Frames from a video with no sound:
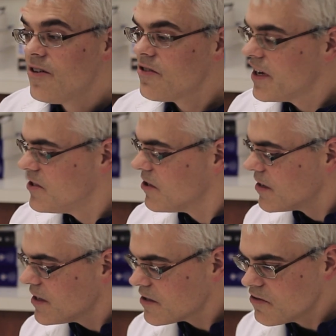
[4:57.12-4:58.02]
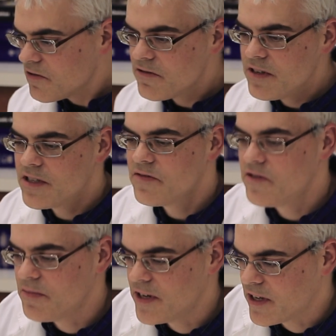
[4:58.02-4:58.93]
Okay, John. Let's go through each of
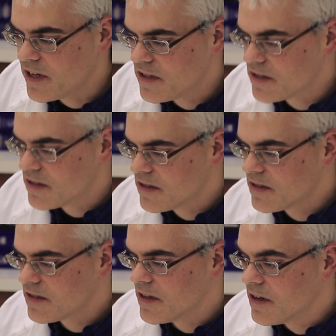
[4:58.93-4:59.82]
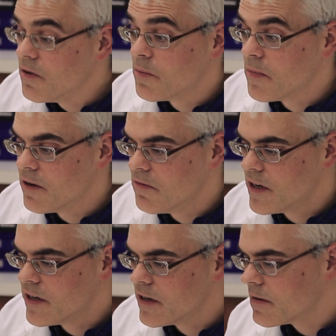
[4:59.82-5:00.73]
your medications one by
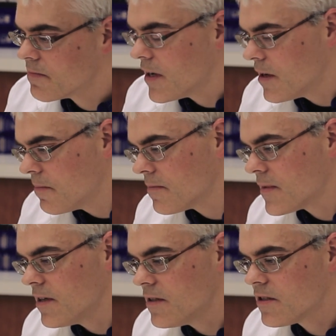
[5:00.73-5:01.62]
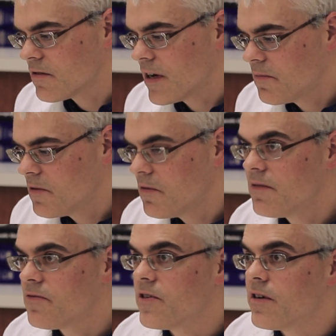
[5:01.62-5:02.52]
one here. Can you just grab the
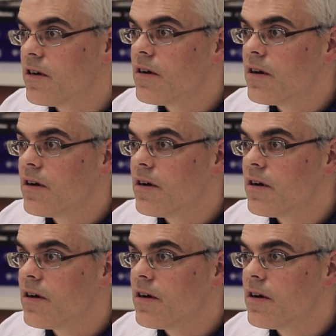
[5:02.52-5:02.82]
one for your